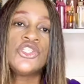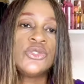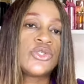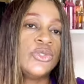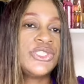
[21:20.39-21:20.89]

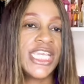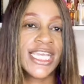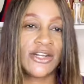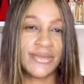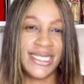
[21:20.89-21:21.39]
Do
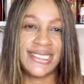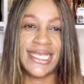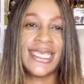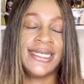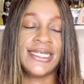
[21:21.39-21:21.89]
check out my
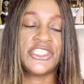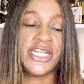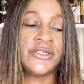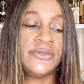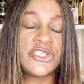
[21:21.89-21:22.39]
second
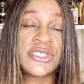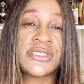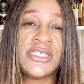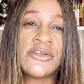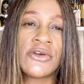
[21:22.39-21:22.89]
channel, which is
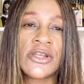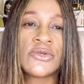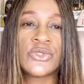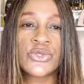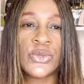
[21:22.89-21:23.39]
Sea
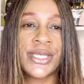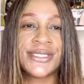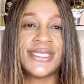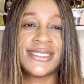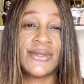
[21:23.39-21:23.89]
Chronicles Talking
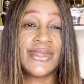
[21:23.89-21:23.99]
Sense.